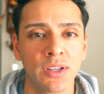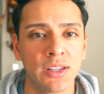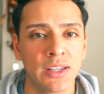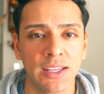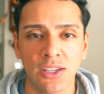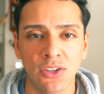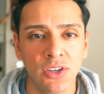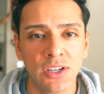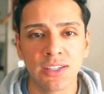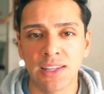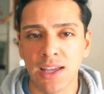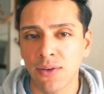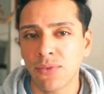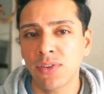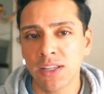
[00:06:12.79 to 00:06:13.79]
Like you could
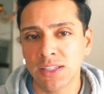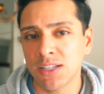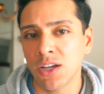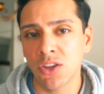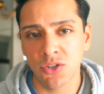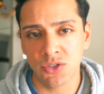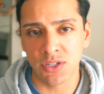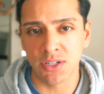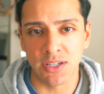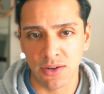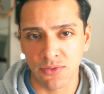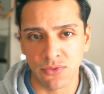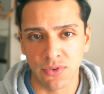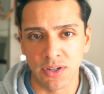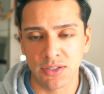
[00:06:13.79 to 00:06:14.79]
definitely tell there's a
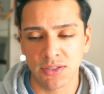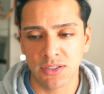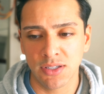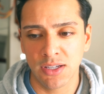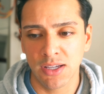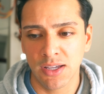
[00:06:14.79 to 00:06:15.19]
difference,